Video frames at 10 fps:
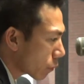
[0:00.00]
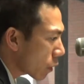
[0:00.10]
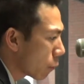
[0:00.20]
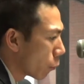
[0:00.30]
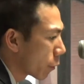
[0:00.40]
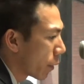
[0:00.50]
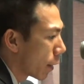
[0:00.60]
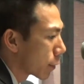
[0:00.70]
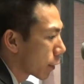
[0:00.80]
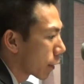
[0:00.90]
Well, it
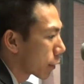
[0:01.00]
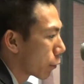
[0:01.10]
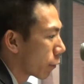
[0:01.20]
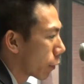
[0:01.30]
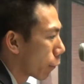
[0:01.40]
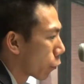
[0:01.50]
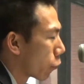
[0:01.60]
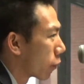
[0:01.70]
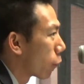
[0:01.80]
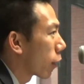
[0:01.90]
depends. Like, so if you're
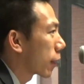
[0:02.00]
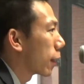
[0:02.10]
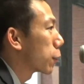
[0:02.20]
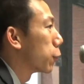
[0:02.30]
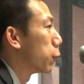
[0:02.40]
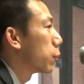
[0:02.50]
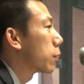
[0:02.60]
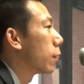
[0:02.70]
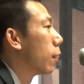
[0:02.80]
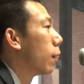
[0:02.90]
going to broadcast
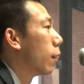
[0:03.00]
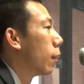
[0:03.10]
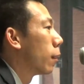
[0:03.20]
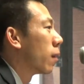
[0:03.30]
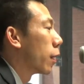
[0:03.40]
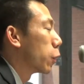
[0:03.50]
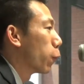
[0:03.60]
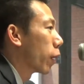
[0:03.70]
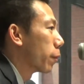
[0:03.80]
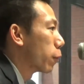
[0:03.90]
news and you
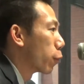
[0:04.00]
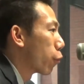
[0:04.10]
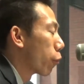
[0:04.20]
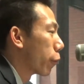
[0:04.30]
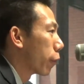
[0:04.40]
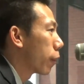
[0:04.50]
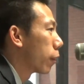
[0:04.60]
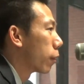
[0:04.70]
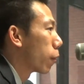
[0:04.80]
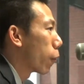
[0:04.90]
want to be a reporter
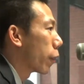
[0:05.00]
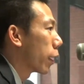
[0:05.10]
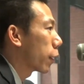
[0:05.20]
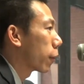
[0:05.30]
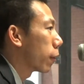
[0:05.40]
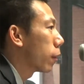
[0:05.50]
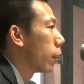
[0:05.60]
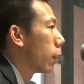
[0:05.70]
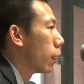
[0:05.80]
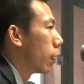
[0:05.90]
or an anchor,
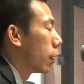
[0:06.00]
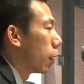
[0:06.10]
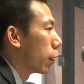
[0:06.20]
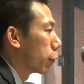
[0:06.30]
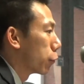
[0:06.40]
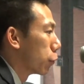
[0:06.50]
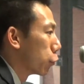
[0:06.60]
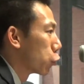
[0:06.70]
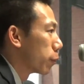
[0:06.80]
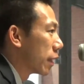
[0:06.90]
you
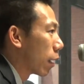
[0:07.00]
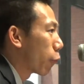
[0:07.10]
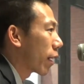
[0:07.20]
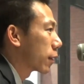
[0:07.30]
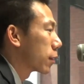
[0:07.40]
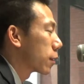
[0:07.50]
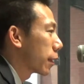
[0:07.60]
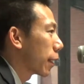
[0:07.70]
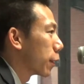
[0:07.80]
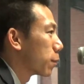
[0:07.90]
should be out practicing
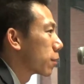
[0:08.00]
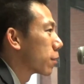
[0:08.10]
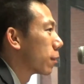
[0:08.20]
stand-ups,